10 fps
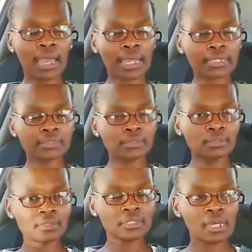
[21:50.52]

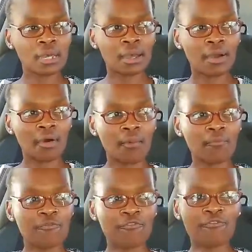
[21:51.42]
And
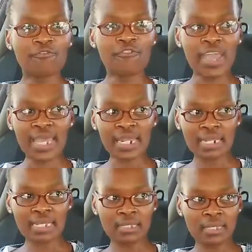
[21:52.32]

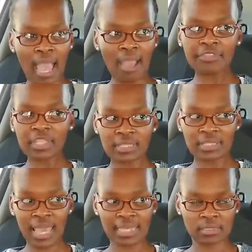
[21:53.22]
very after
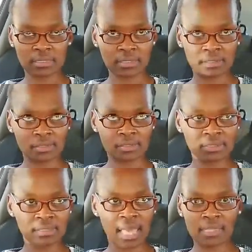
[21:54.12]
that,
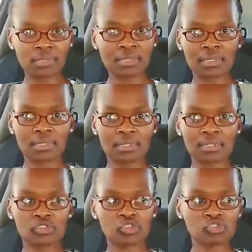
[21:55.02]
then
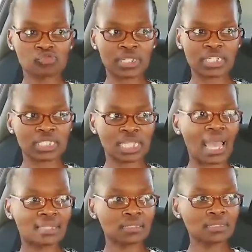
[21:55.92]
he just, when he's
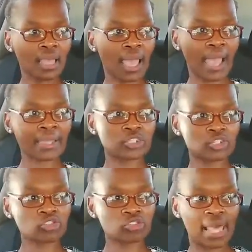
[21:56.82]
done, I
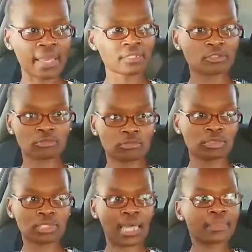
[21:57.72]
just like
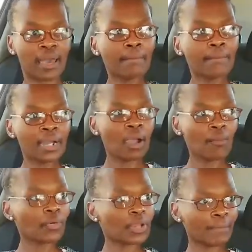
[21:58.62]
stand up,
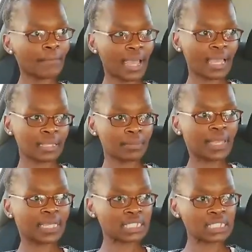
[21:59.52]
pull up my
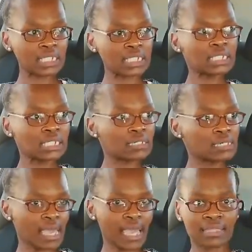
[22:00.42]
panty,
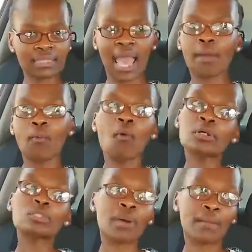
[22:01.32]
and I
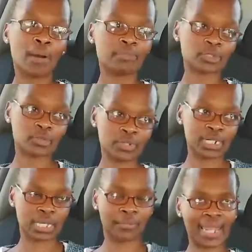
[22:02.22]
walk to my mom's
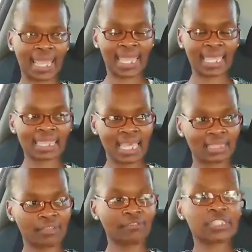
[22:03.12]
work. When I get
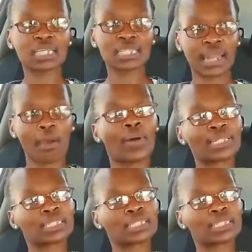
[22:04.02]
there, the first thing that I